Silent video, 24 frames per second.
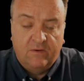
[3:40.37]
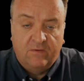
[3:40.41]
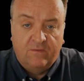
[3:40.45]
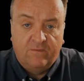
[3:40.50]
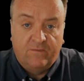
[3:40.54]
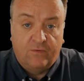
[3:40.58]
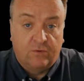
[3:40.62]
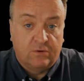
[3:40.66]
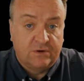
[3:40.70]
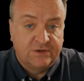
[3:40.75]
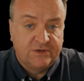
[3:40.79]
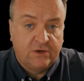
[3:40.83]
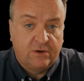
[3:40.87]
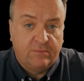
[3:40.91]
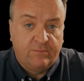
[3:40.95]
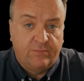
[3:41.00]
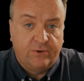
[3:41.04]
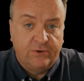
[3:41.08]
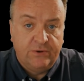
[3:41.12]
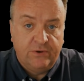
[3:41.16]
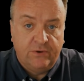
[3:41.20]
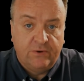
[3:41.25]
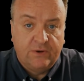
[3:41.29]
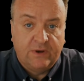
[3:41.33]
For
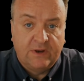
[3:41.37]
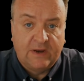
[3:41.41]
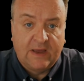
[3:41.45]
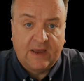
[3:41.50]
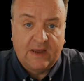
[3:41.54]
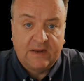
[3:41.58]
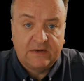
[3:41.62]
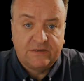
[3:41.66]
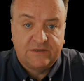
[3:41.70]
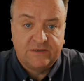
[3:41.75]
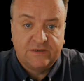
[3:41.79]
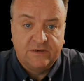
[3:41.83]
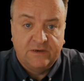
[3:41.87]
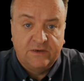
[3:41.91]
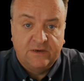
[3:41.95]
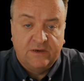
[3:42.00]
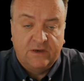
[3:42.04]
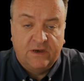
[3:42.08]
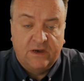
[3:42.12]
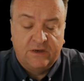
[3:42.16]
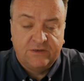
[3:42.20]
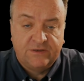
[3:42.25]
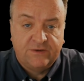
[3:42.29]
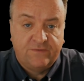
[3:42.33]
example, you could act
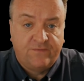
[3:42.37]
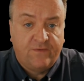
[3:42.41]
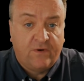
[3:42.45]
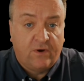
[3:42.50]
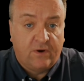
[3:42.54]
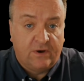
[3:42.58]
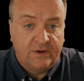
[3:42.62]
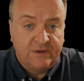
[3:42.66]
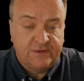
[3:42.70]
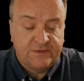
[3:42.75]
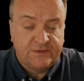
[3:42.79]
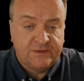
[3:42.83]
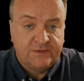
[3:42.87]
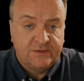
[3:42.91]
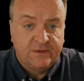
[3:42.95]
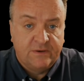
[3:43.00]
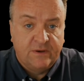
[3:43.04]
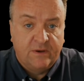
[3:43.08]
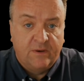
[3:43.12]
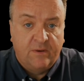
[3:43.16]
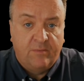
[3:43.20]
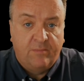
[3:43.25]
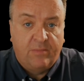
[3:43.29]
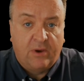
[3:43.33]
as advised
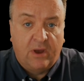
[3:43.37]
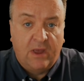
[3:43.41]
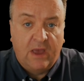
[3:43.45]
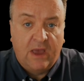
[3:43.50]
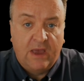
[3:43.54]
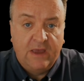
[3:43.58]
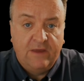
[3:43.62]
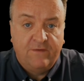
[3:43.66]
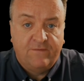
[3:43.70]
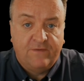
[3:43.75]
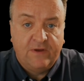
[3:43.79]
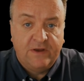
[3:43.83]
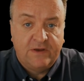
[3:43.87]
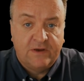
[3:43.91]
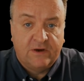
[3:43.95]
by A.V.